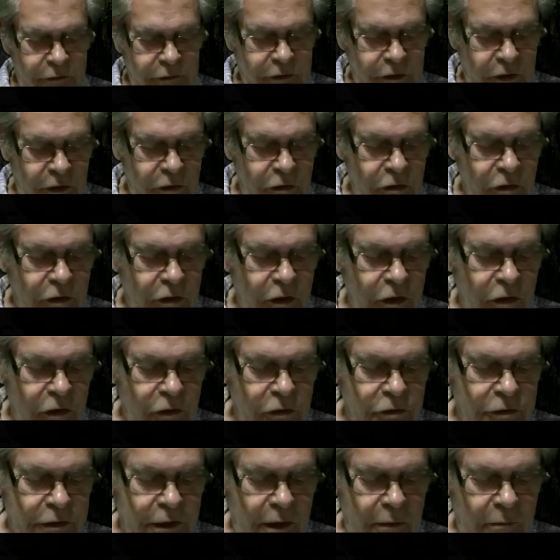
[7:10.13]
So you can
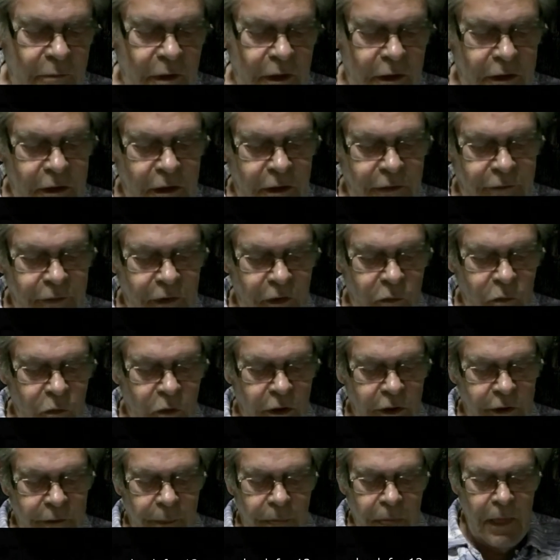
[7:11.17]
use that method if you
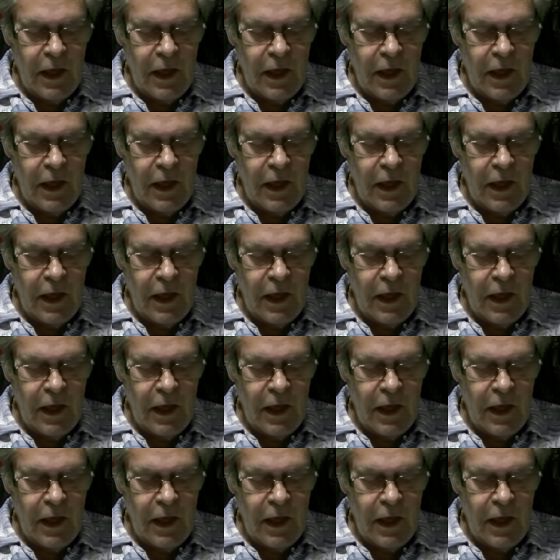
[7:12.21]
want.